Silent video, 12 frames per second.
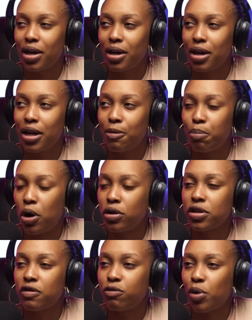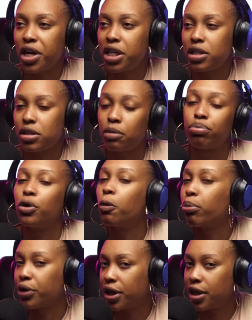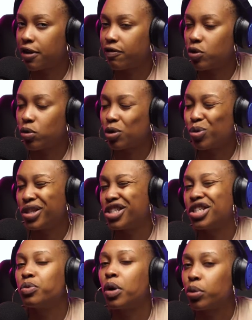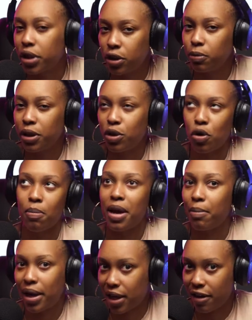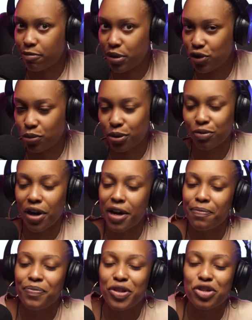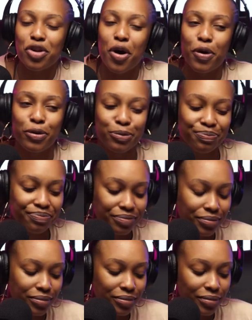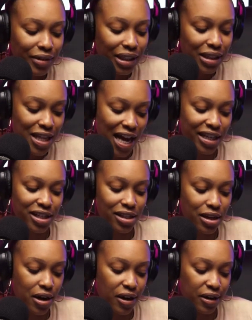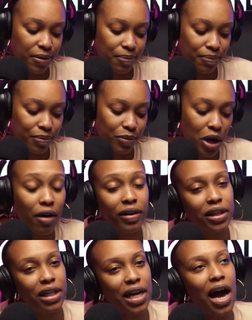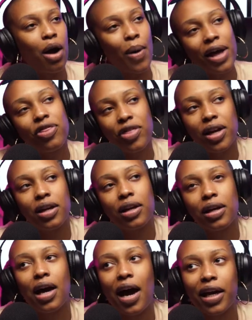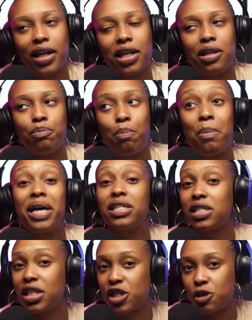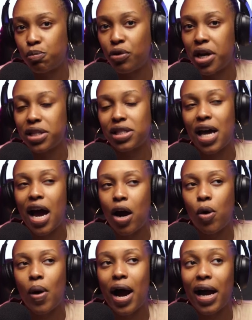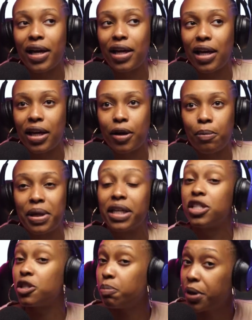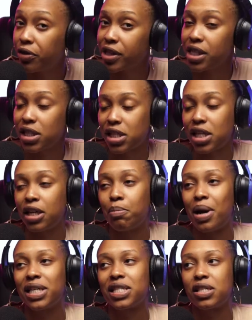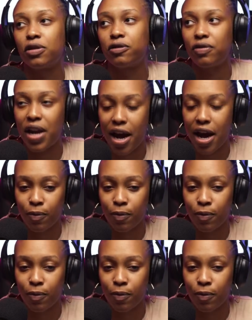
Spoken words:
impulsive when it's appropriate, if you will, when the shit won't kill me or make my life miserable, right? So that's currently how I think I can best express how I am experiencing myself now.